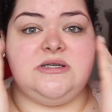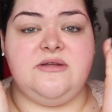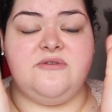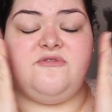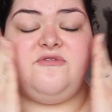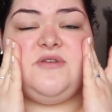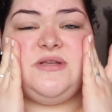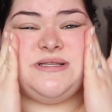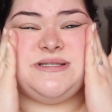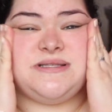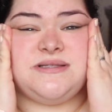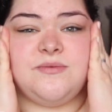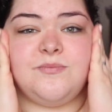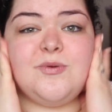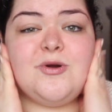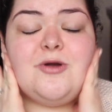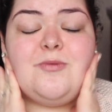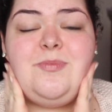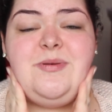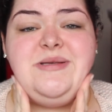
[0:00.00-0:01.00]
defeats the
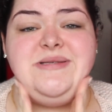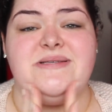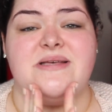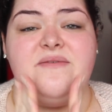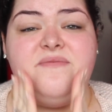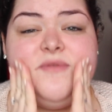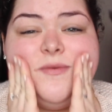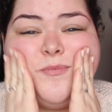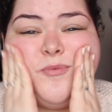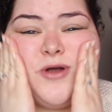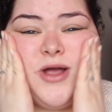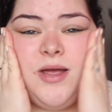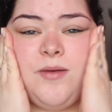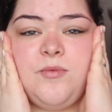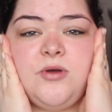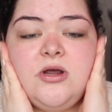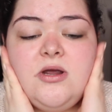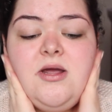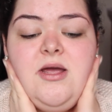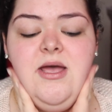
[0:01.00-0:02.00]
purpose of the
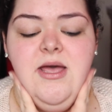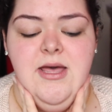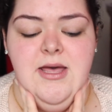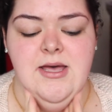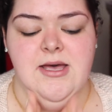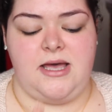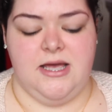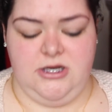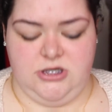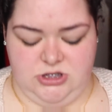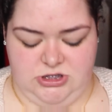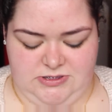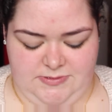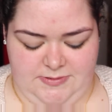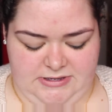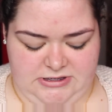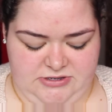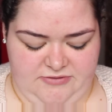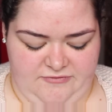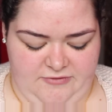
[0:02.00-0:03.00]
primer and just
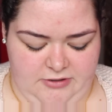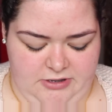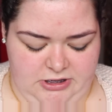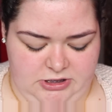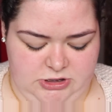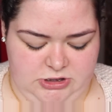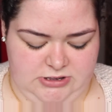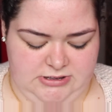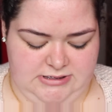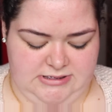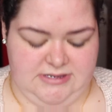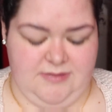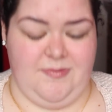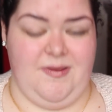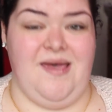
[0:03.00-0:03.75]
makes your foundation slip